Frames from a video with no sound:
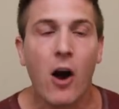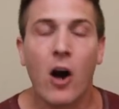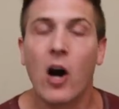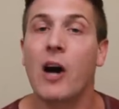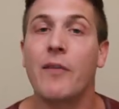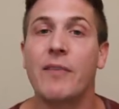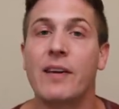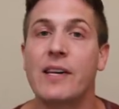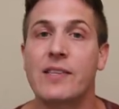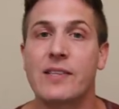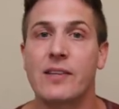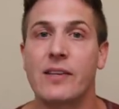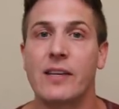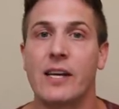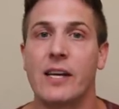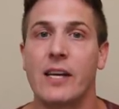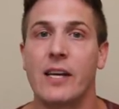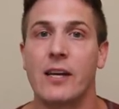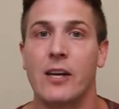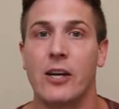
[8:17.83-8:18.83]

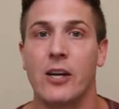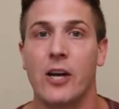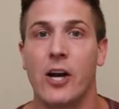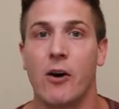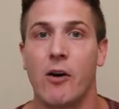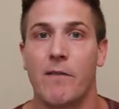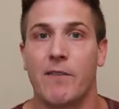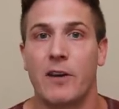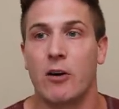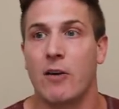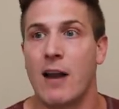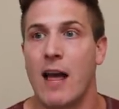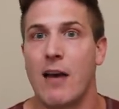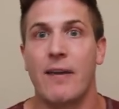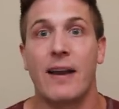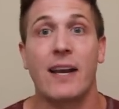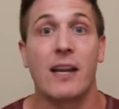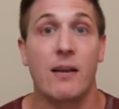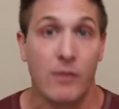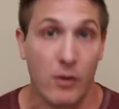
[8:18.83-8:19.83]
Obviously, you know, if you don't
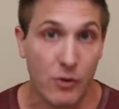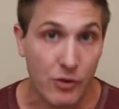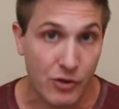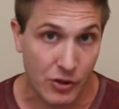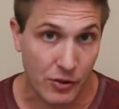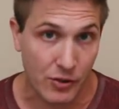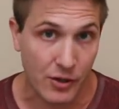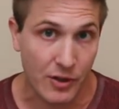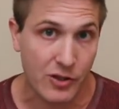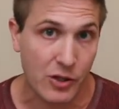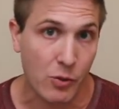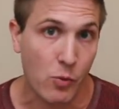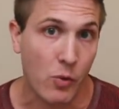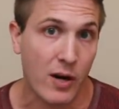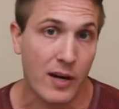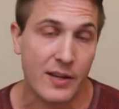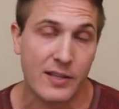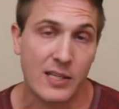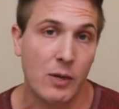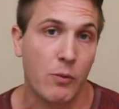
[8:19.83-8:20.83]
have any of those units, you
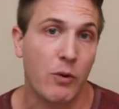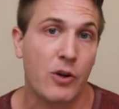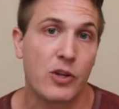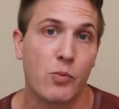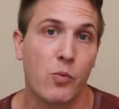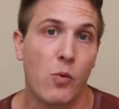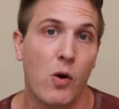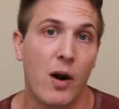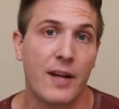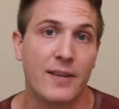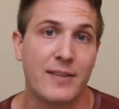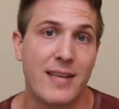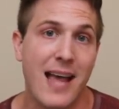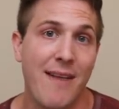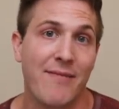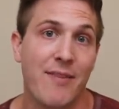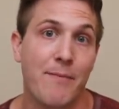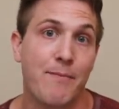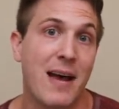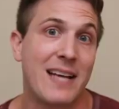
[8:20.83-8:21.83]
want to see which ones
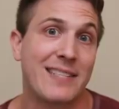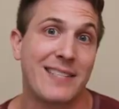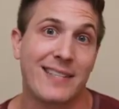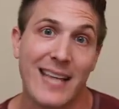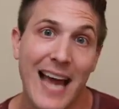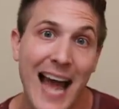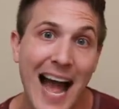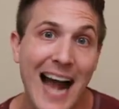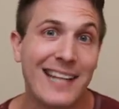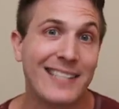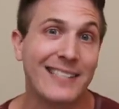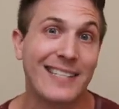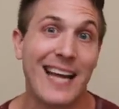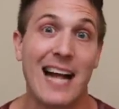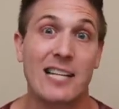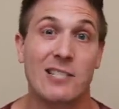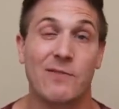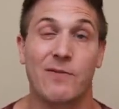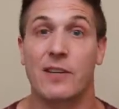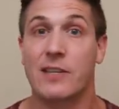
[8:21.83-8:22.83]
have the best attack
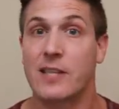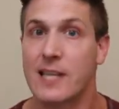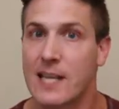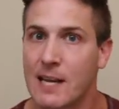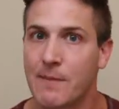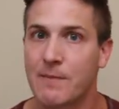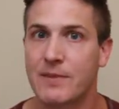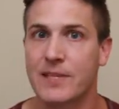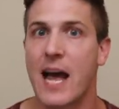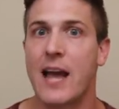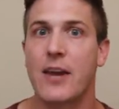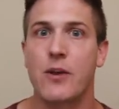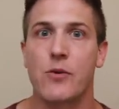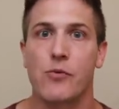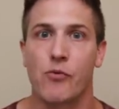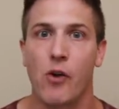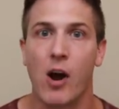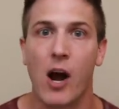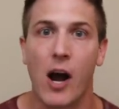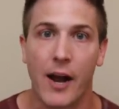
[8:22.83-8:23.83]
stats for the teams that
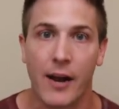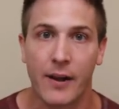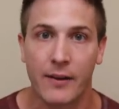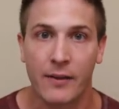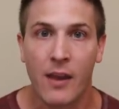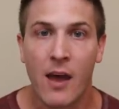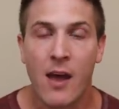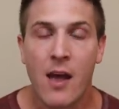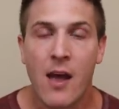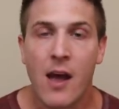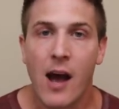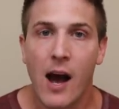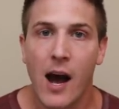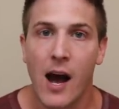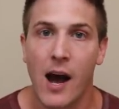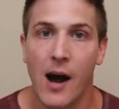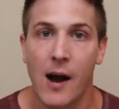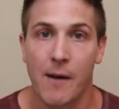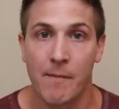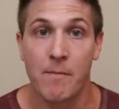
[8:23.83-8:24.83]
you run,
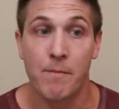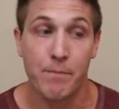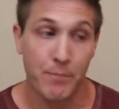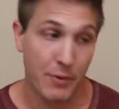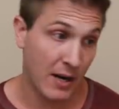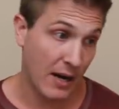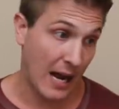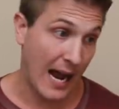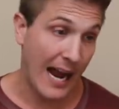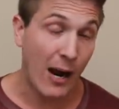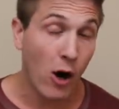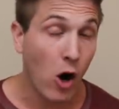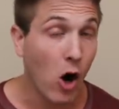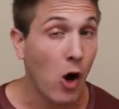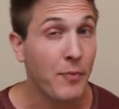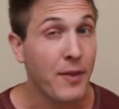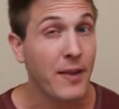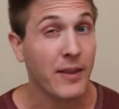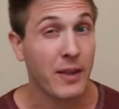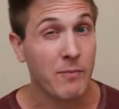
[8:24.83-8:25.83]
um, but I
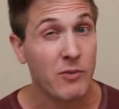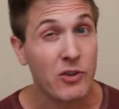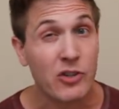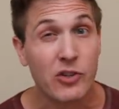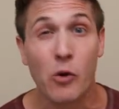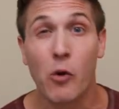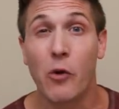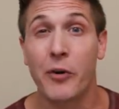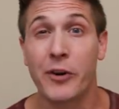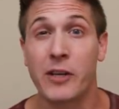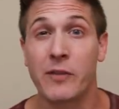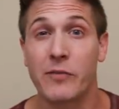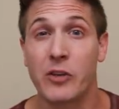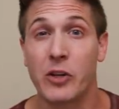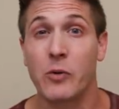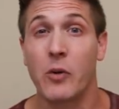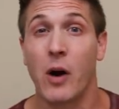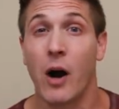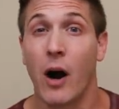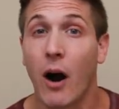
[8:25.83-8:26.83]
hope that the majority of
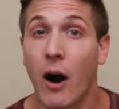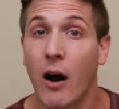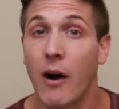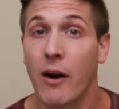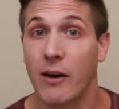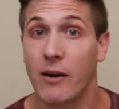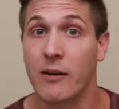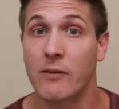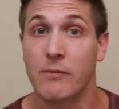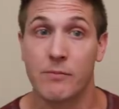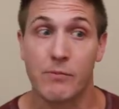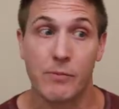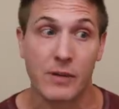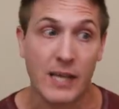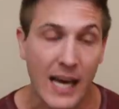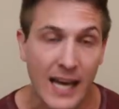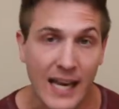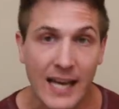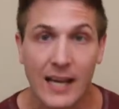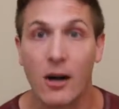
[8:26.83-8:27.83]
you are
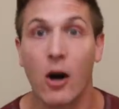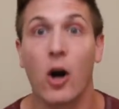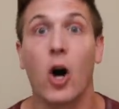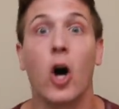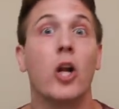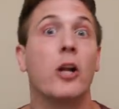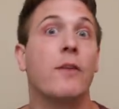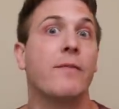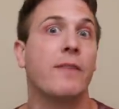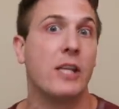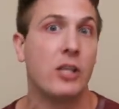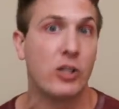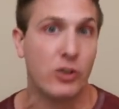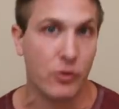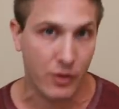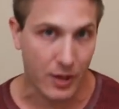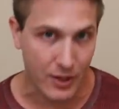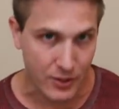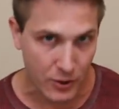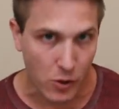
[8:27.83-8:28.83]
getting all of these
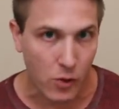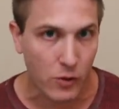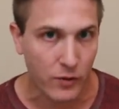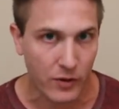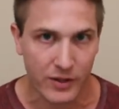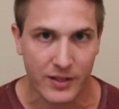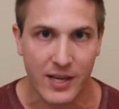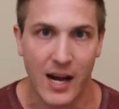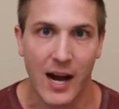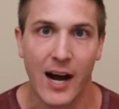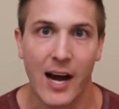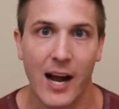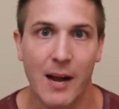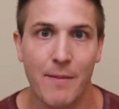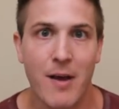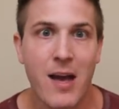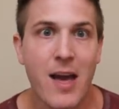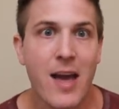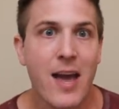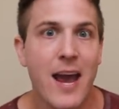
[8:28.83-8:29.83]
units over
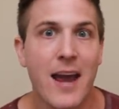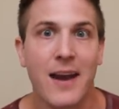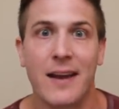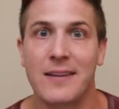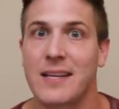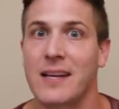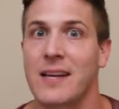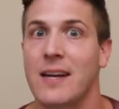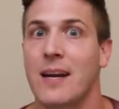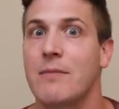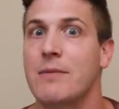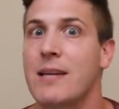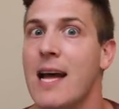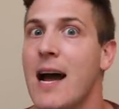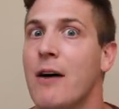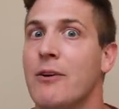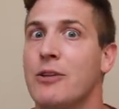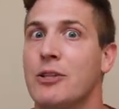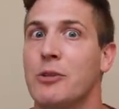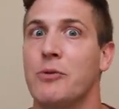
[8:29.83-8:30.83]
time and it's gonna come
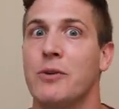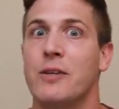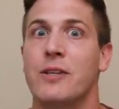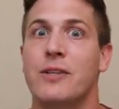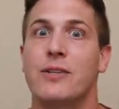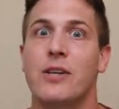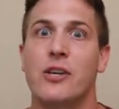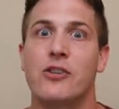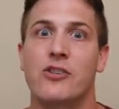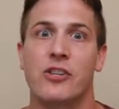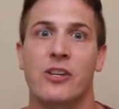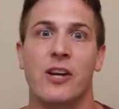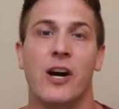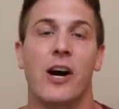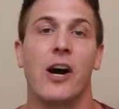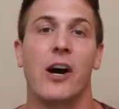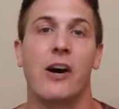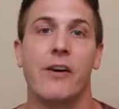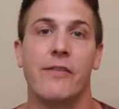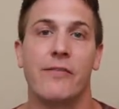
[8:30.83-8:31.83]
down to a decision
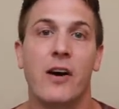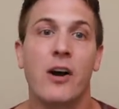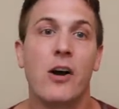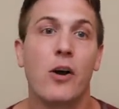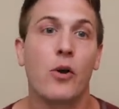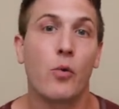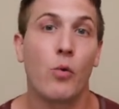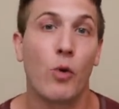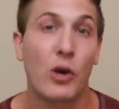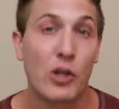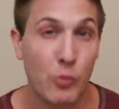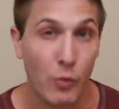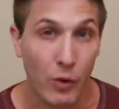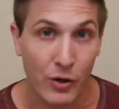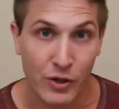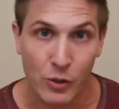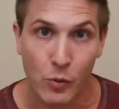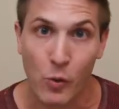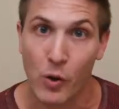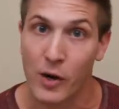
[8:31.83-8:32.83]
of which
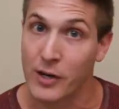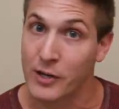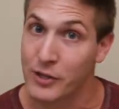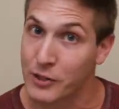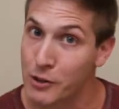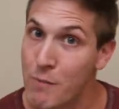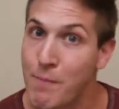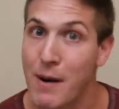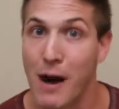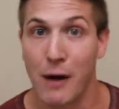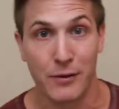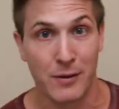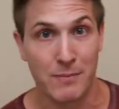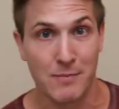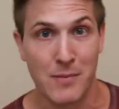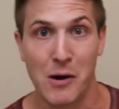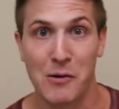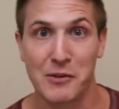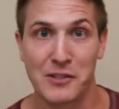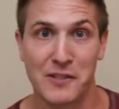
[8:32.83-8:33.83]
one you wanna dupe out the
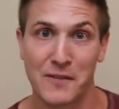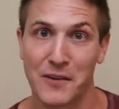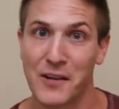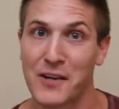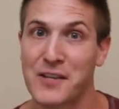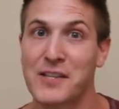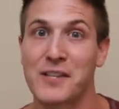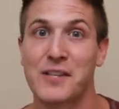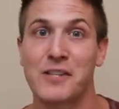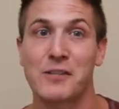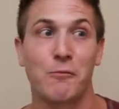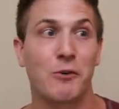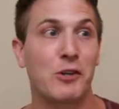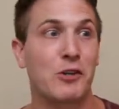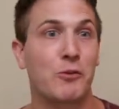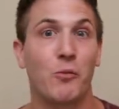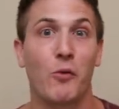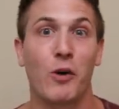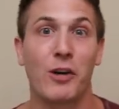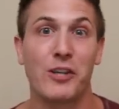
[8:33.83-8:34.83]
most versus
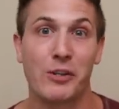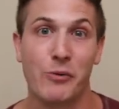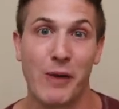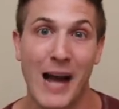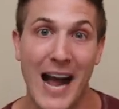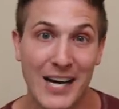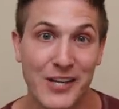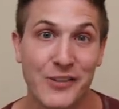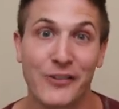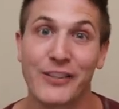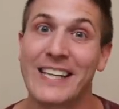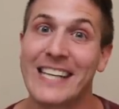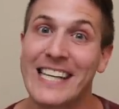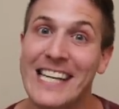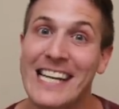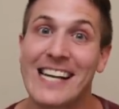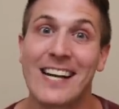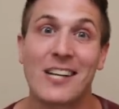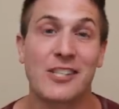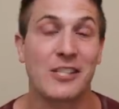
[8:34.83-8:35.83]
which one you actually
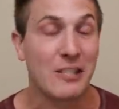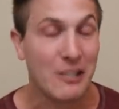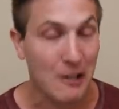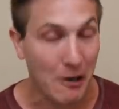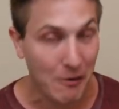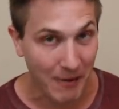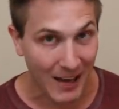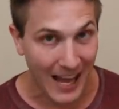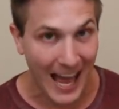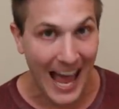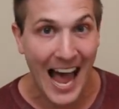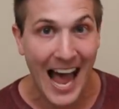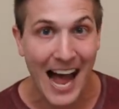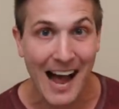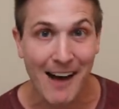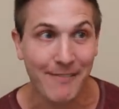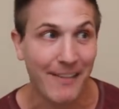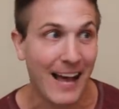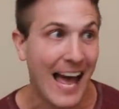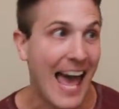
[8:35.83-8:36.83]
need because you don't
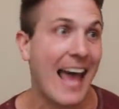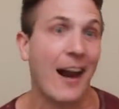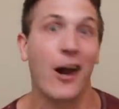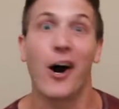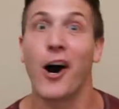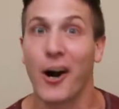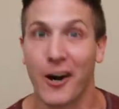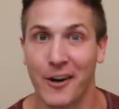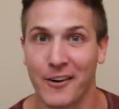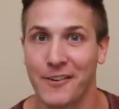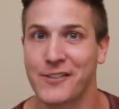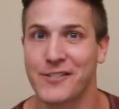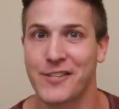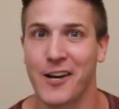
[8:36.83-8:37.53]
have at all.